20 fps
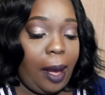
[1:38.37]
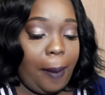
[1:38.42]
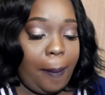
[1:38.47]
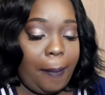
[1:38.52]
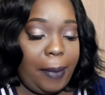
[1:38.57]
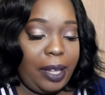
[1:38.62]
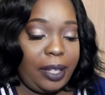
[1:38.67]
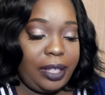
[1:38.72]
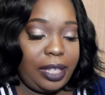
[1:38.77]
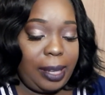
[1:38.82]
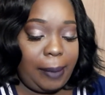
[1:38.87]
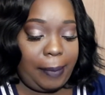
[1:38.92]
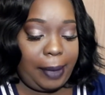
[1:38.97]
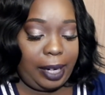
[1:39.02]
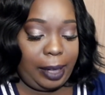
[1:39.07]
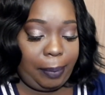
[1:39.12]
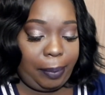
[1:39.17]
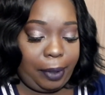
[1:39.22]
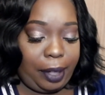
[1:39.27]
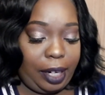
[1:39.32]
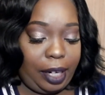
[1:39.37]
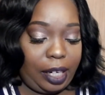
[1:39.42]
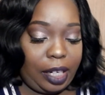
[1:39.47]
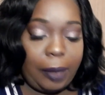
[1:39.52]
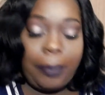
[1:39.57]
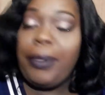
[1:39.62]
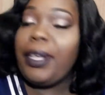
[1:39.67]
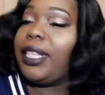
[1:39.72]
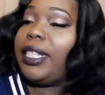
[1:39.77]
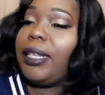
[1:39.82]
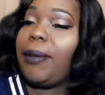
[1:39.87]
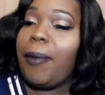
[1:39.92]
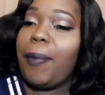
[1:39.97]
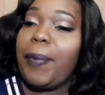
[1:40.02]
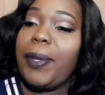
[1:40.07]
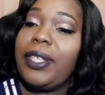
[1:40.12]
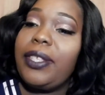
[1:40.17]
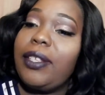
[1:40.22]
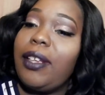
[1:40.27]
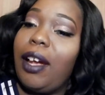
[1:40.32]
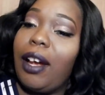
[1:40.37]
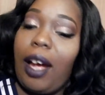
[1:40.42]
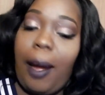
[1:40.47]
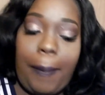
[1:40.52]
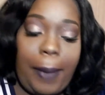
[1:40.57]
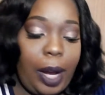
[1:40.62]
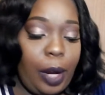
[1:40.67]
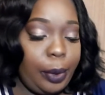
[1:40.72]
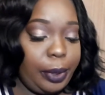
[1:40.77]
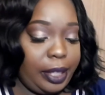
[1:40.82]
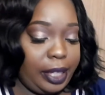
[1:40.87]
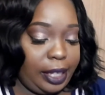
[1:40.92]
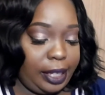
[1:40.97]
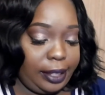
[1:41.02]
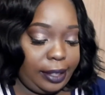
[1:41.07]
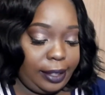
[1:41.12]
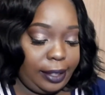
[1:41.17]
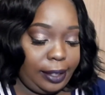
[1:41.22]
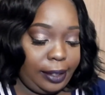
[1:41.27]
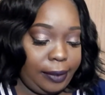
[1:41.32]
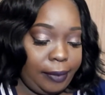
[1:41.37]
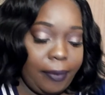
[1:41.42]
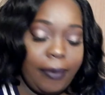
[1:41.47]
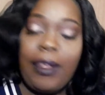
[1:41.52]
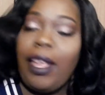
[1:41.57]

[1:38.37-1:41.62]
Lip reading: but somebody put it up and someone must talk about it.